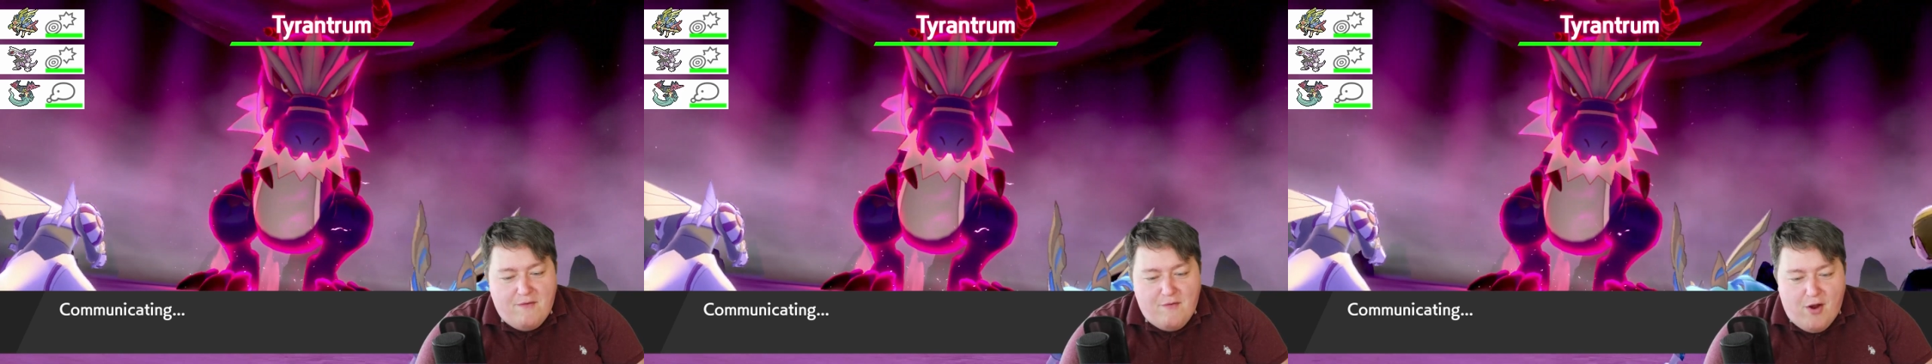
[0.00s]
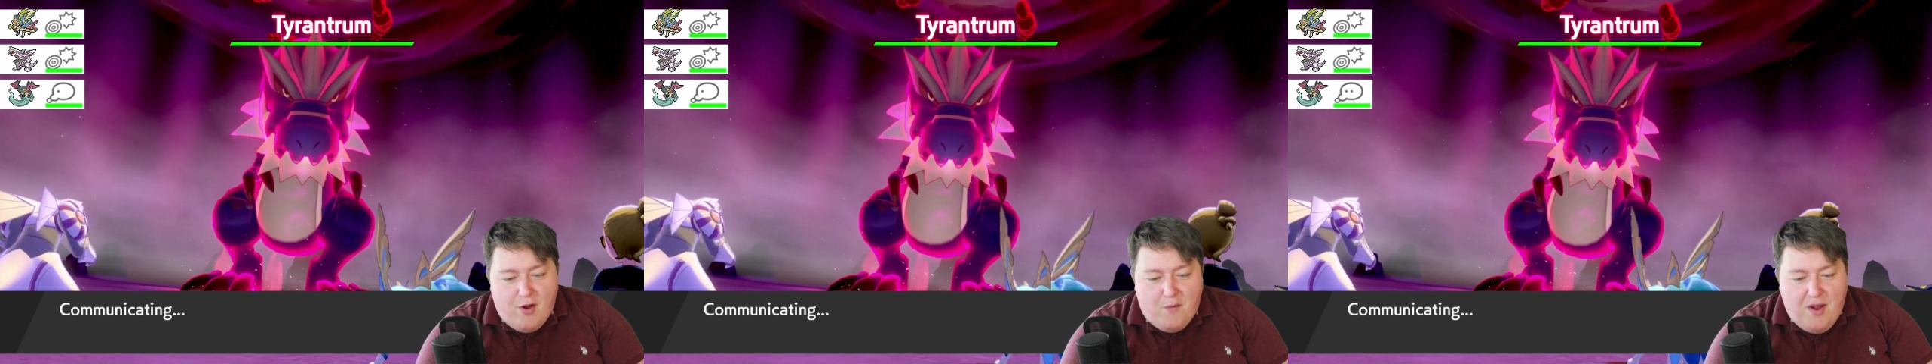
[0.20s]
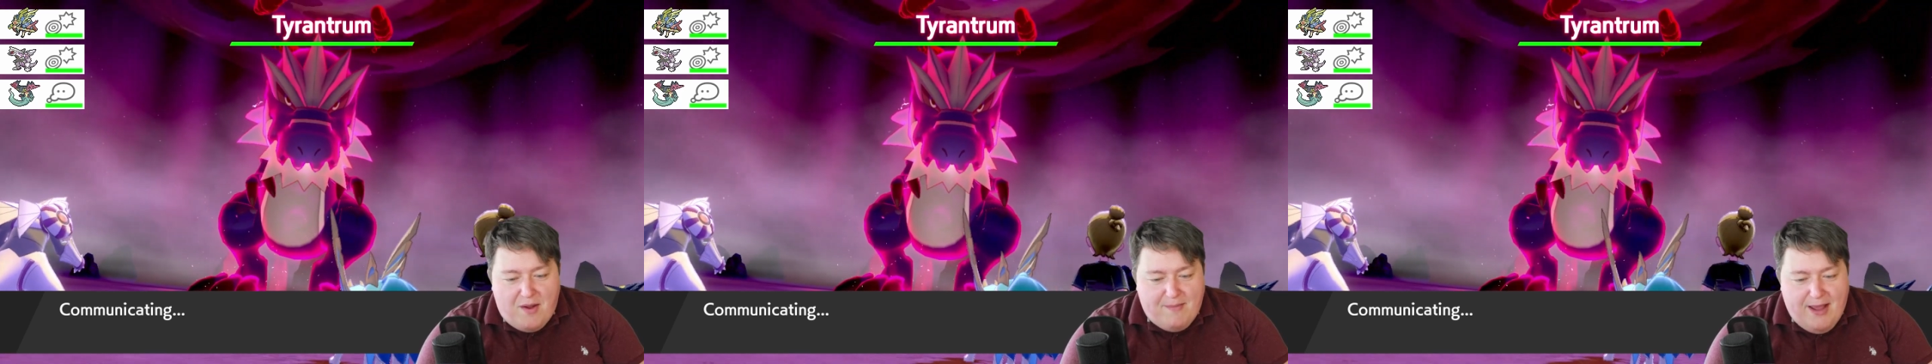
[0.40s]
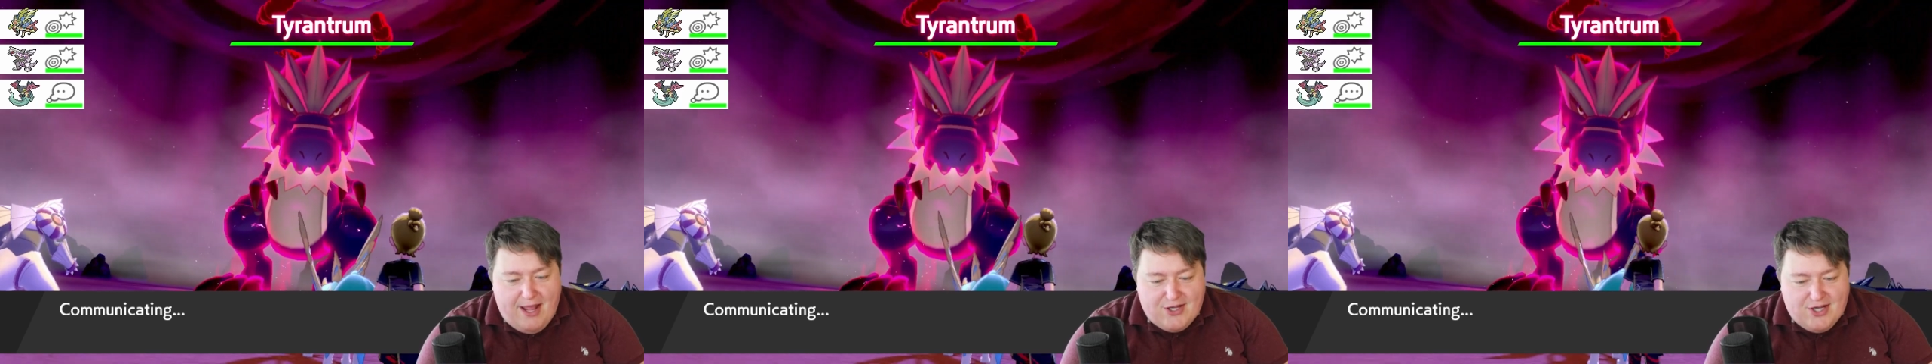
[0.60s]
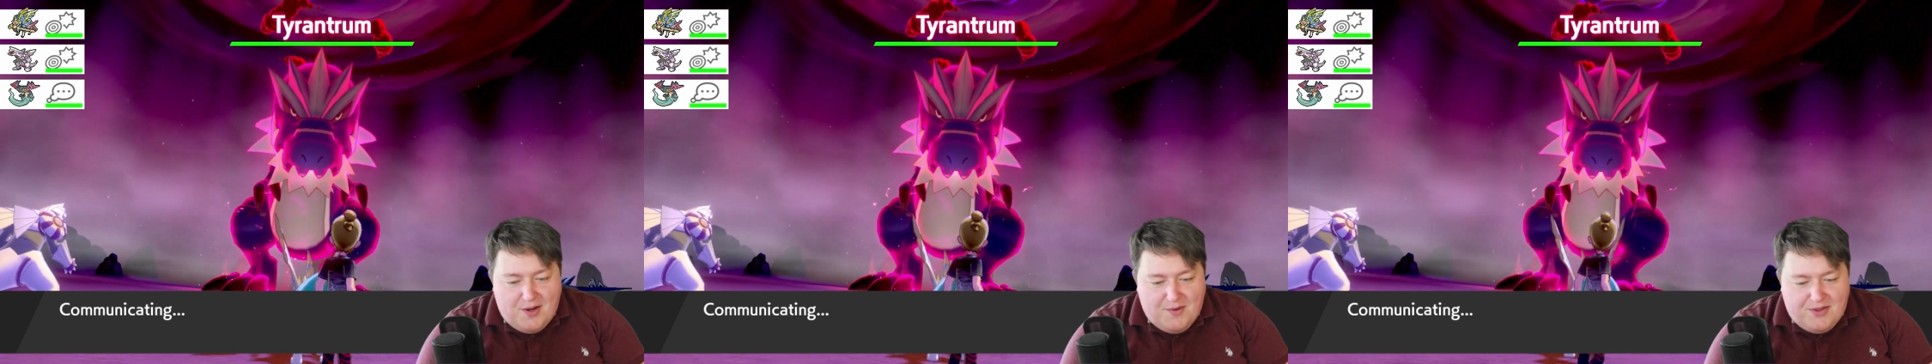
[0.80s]
very quick
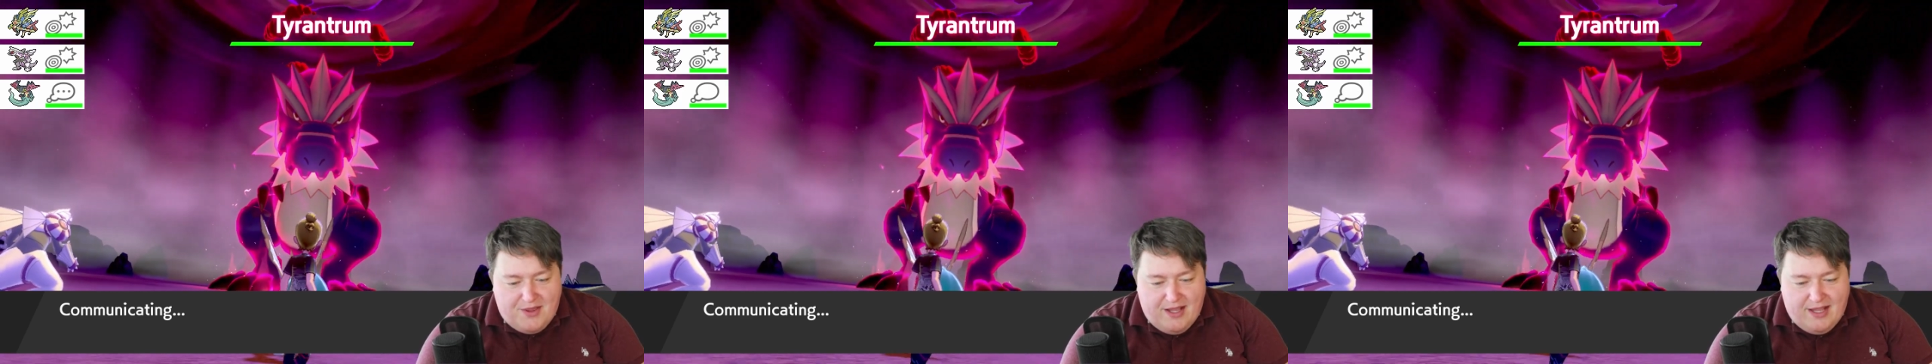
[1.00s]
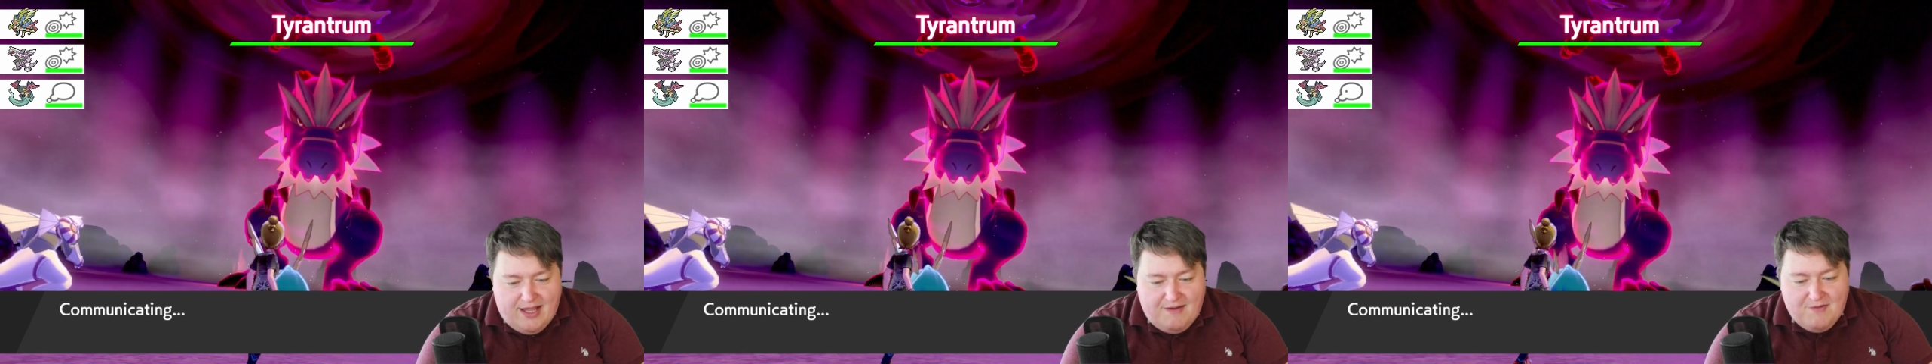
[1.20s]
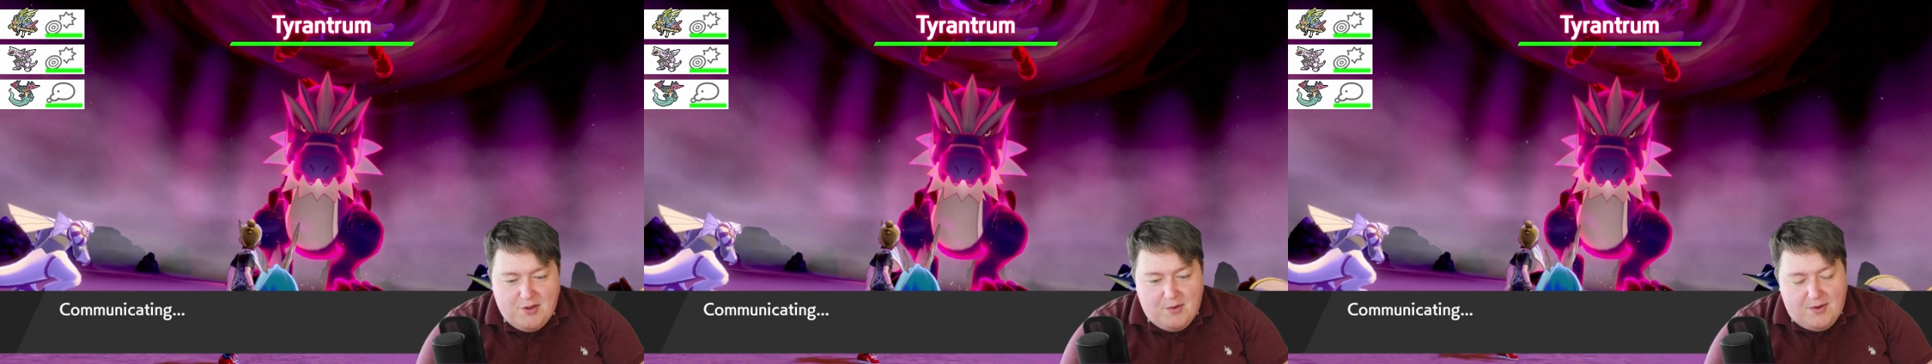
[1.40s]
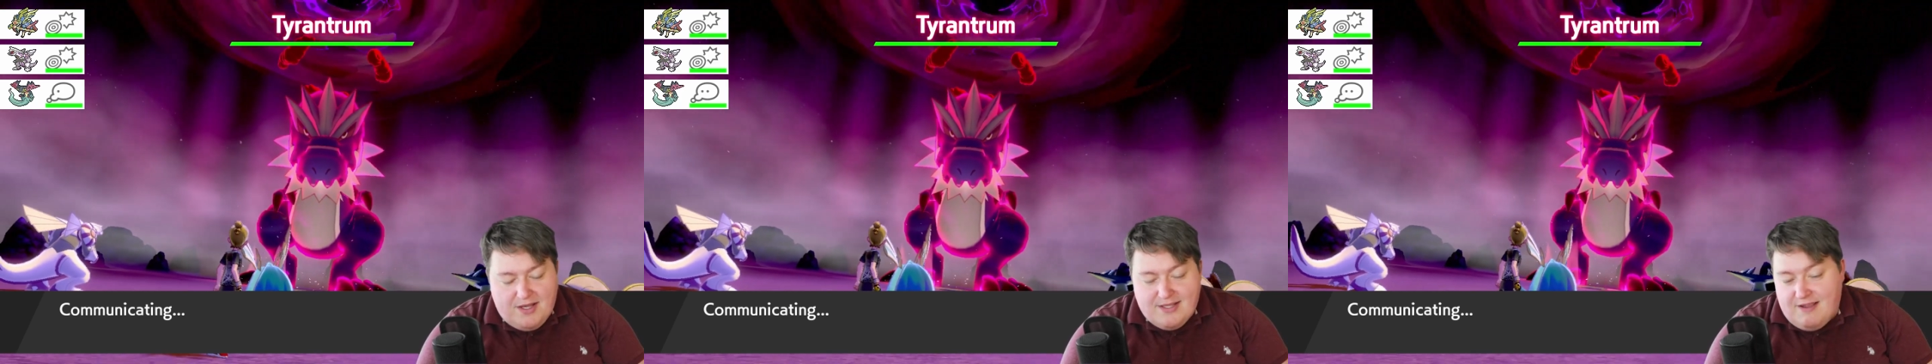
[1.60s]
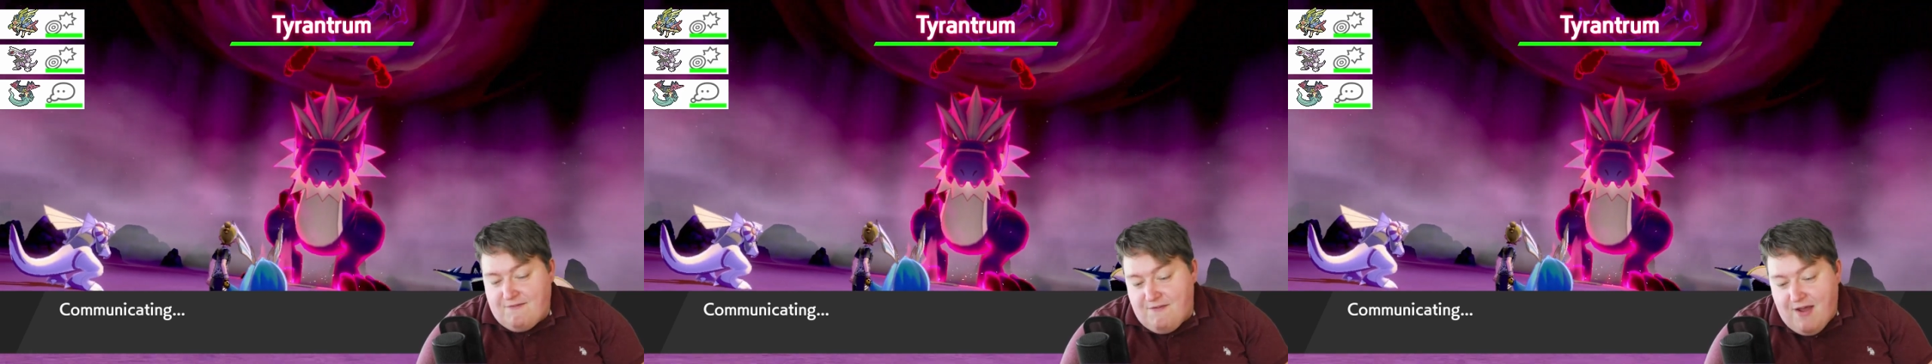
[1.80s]
match, I would think, even though it
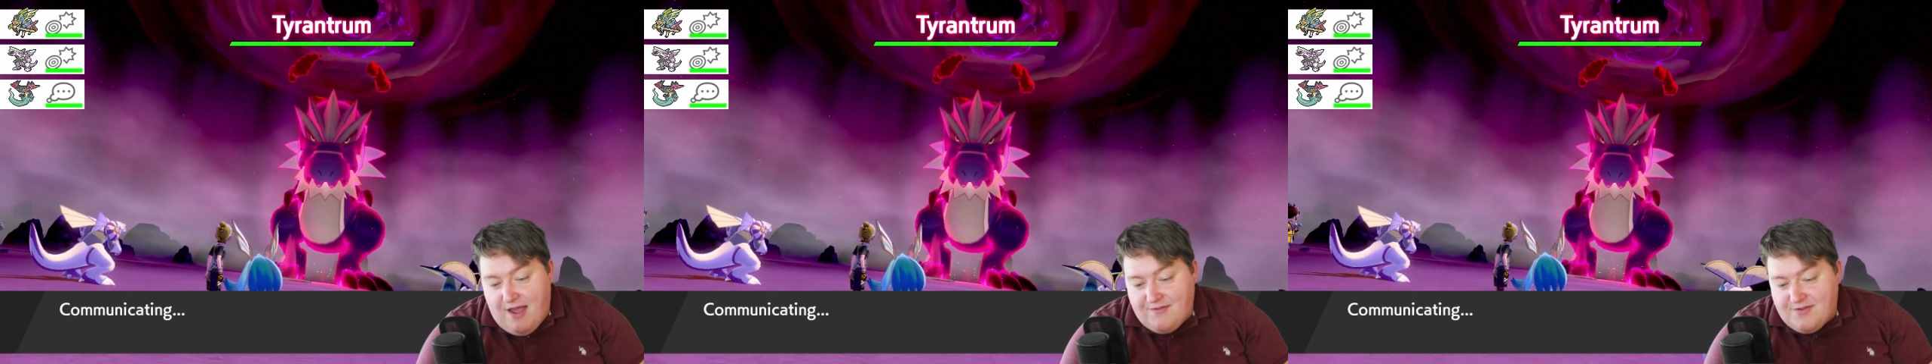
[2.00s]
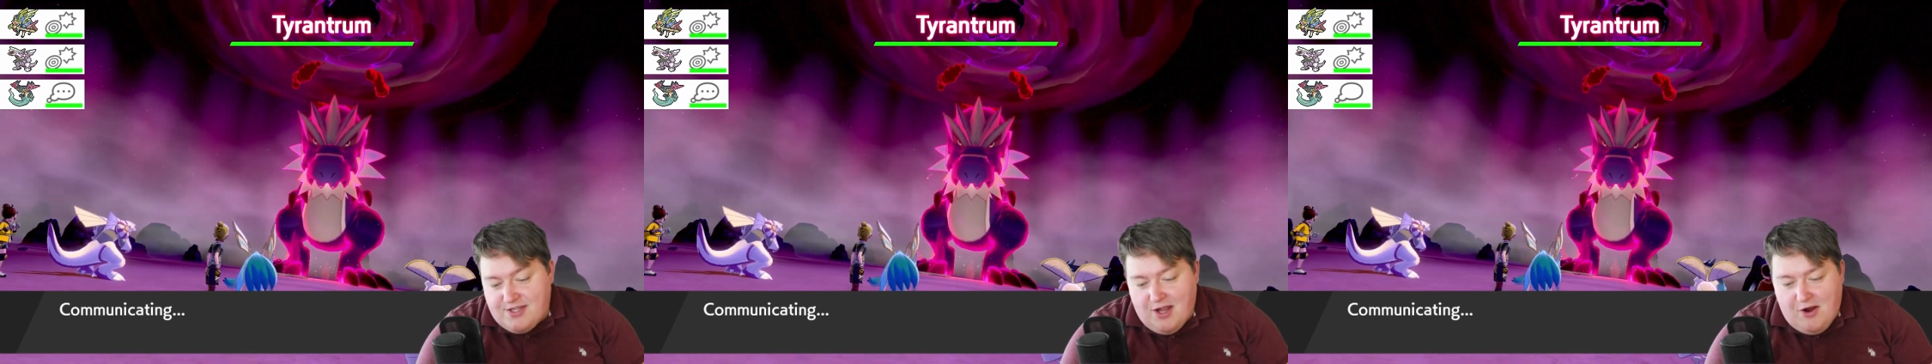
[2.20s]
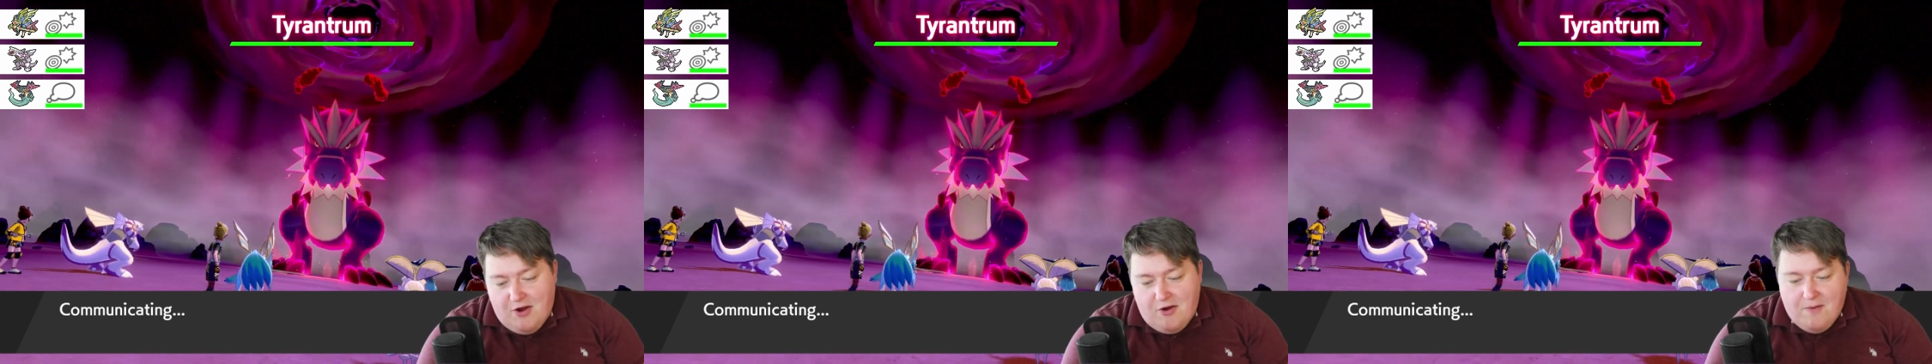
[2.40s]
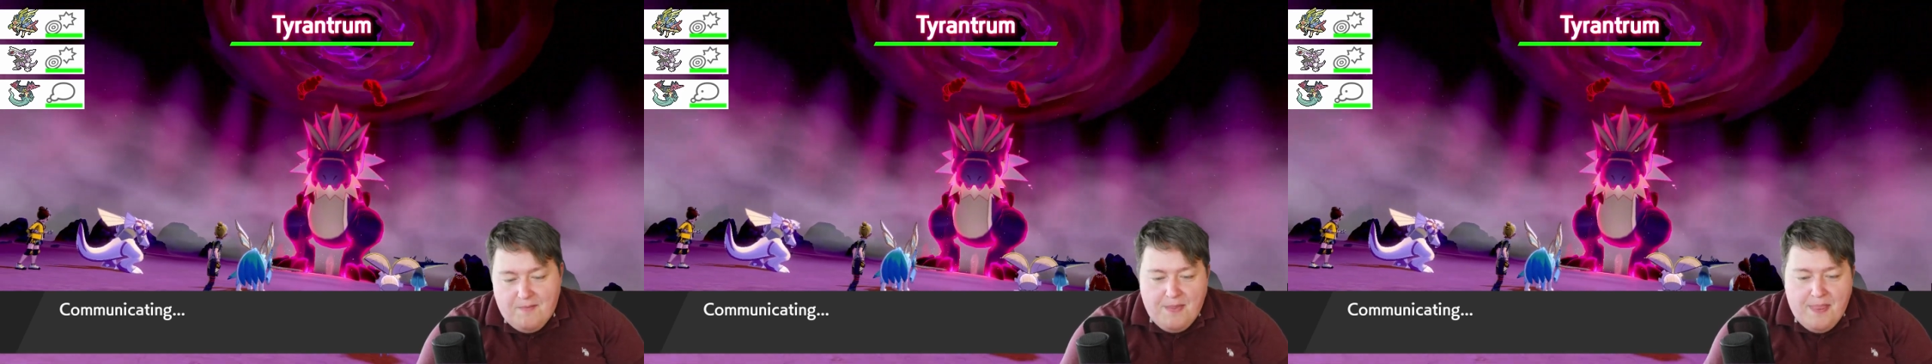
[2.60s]
is a 5-star.